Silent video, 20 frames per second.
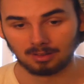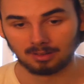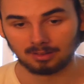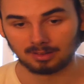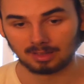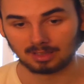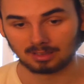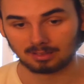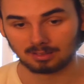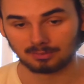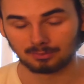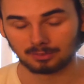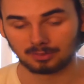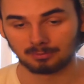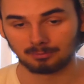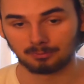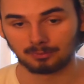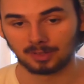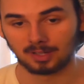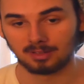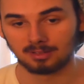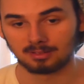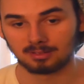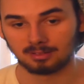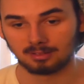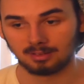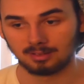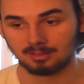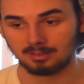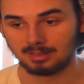thanks to some friends,
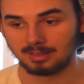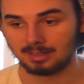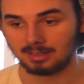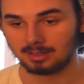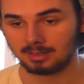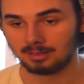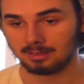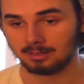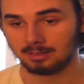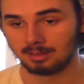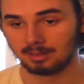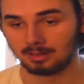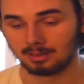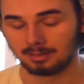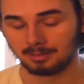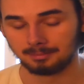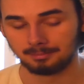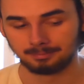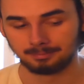Lizzie and uh,